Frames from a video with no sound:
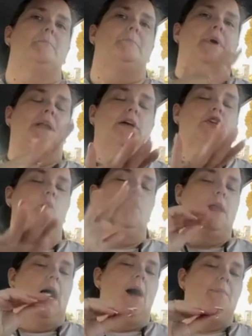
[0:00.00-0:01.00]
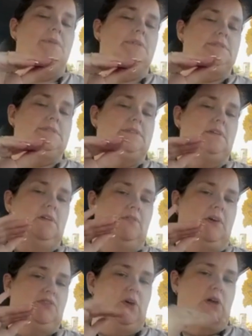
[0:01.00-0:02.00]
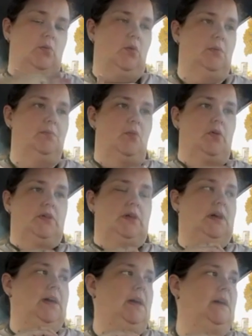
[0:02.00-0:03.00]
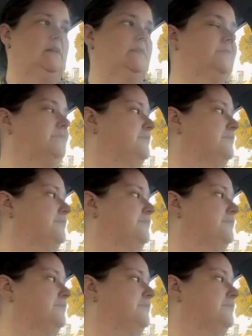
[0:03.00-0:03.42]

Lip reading: But I know what happens if I try to work more than I can.